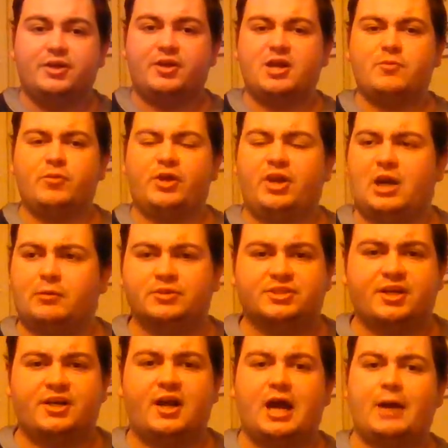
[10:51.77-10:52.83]
You don't really know what's
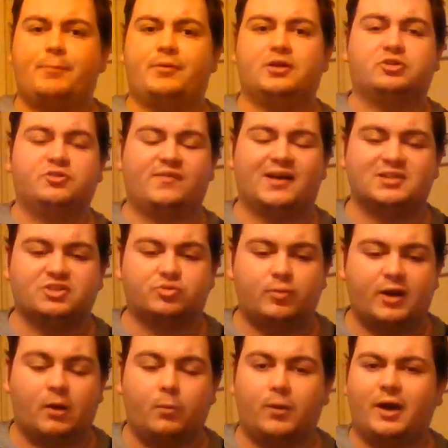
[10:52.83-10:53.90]
going to happen in
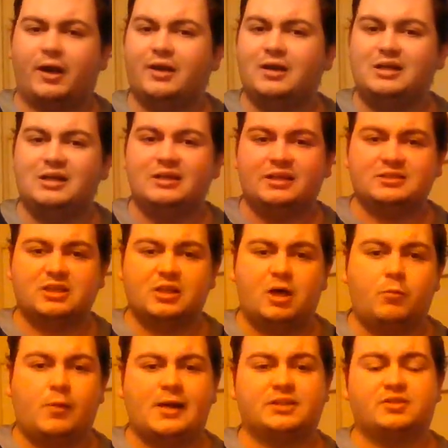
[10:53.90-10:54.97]
2021. There's a
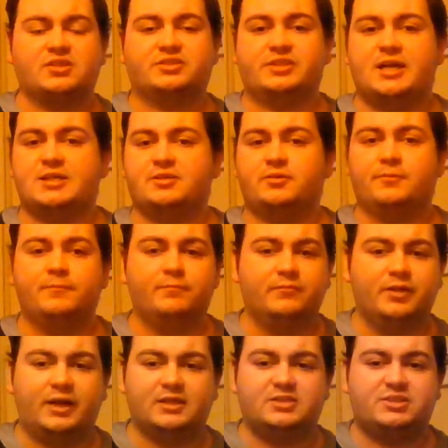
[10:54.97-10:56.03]
long way to the season.
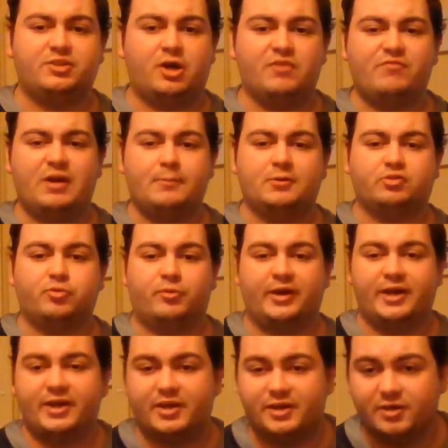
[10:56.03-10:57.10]
It's November
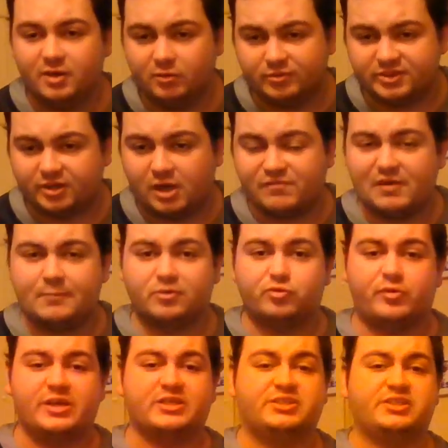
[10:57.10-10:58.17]

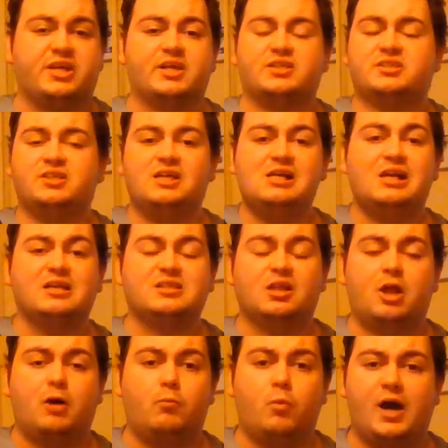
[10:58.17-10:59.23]
26th. There's a
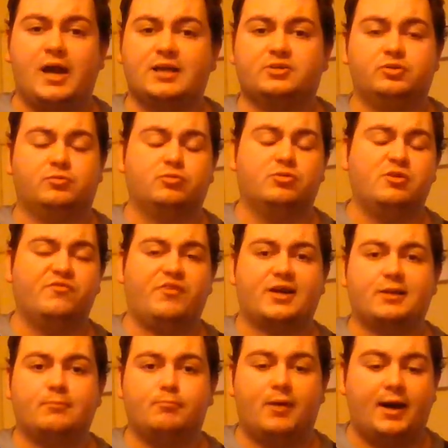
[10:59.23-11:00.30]
long way until
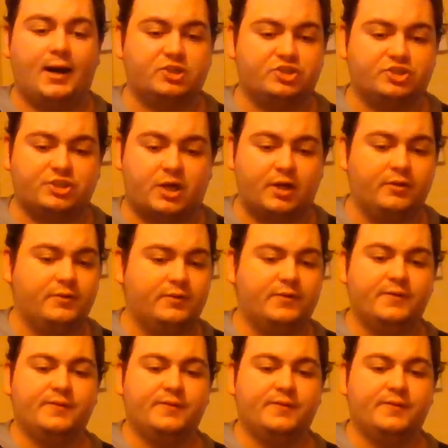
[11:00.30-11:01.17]
fucking March. So